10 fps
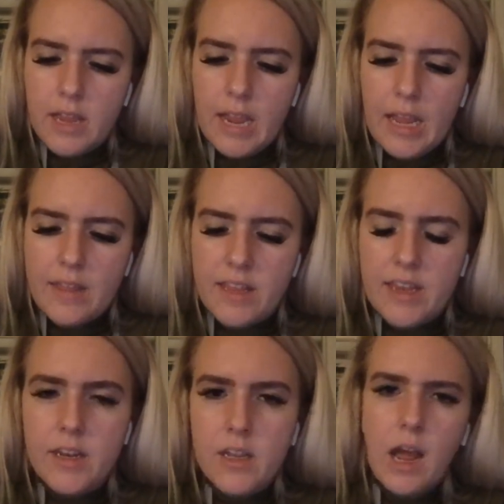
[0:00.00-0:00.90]
And
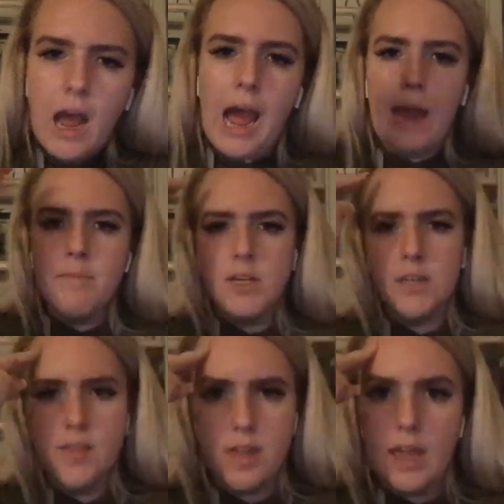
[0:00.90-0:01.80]
then I'm going to
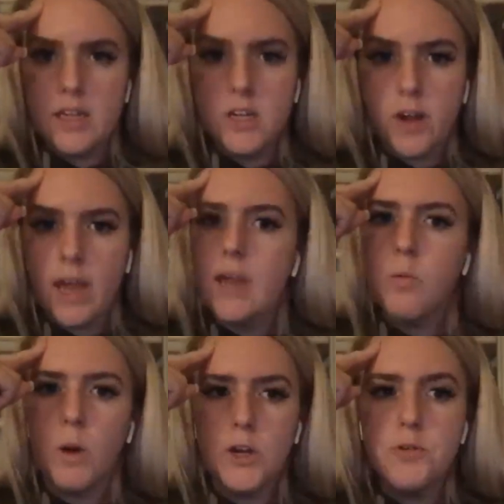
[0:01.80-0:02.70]
think, okay,
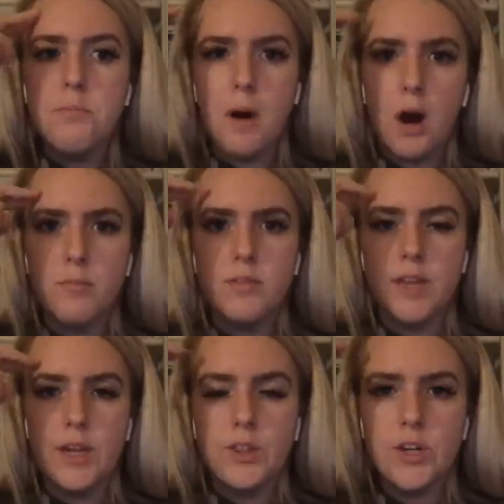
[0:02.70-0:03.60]
where do moms
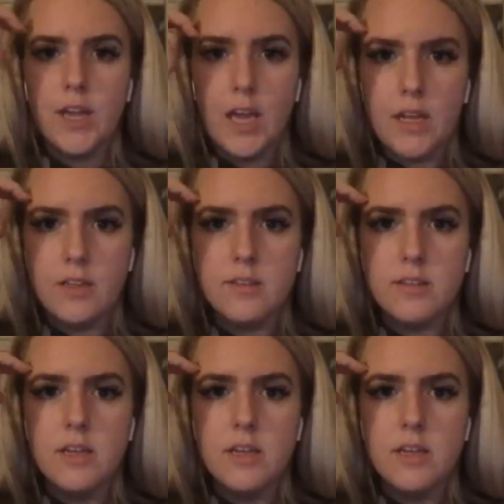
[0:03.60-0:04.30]
take their kids?